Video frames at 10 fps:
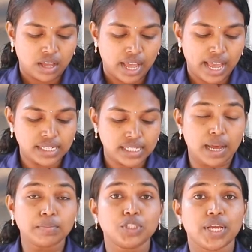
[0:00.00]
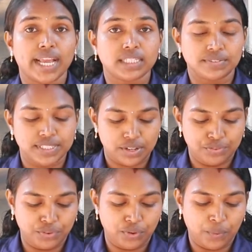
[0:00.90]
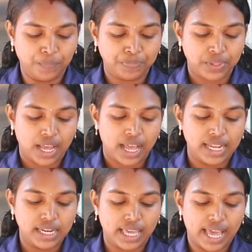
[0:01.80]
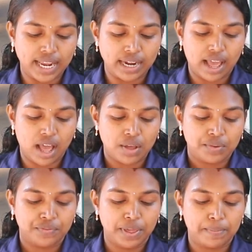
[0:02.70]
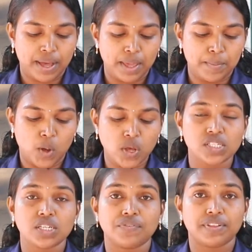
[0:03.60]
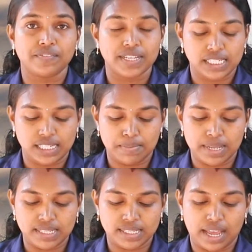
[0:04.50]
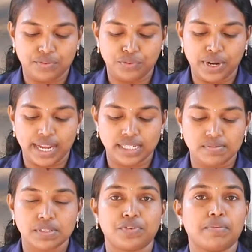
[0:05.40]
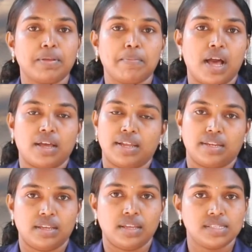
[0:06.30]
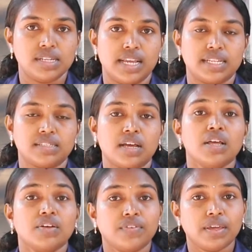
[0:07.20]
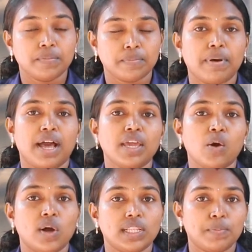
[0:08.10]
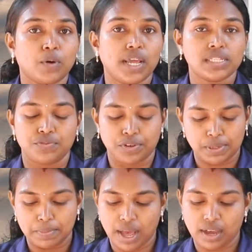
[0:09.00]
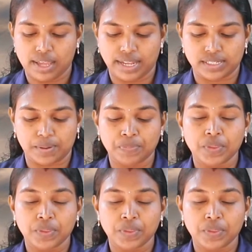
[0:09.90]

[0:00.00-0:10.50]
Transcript: And come to activity 4. In Kerala, we buy most of the vegetables and food items from the market, isn't it? We buy all the products from the market.